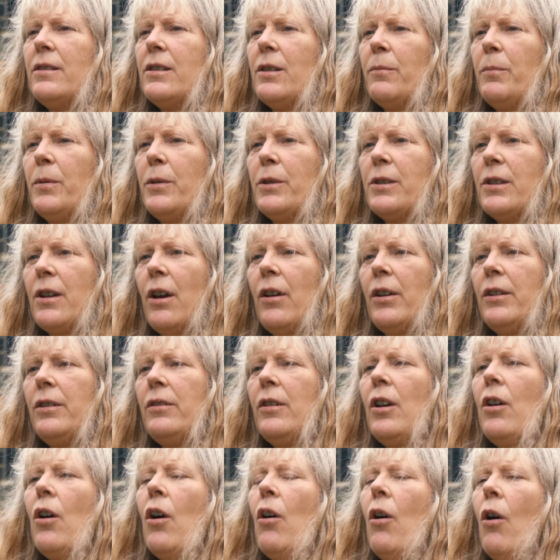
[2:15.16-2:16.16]
to put on,
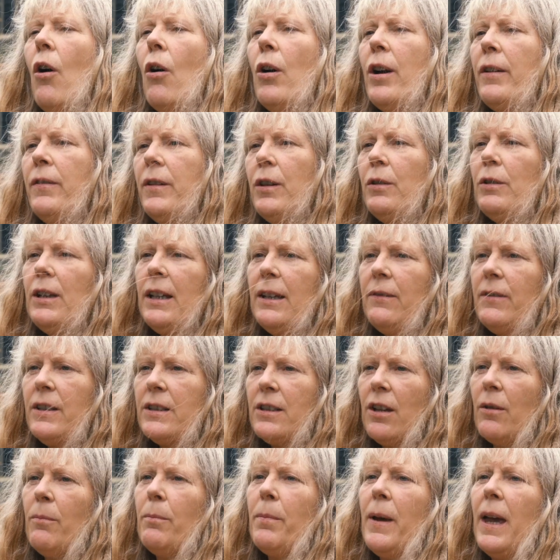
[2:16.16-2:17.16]
or if you leave
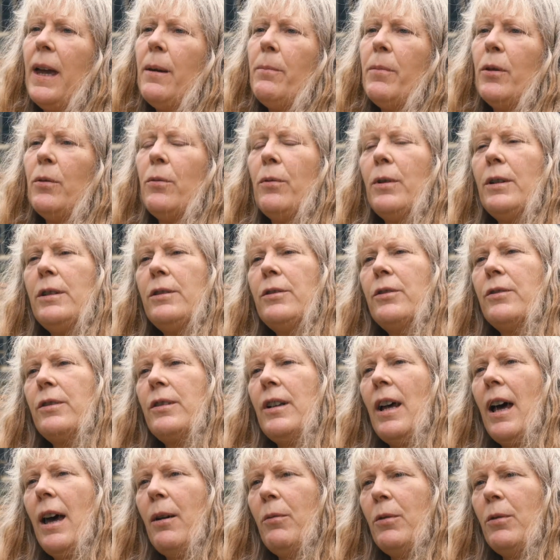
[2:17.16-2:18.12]
it on paper, I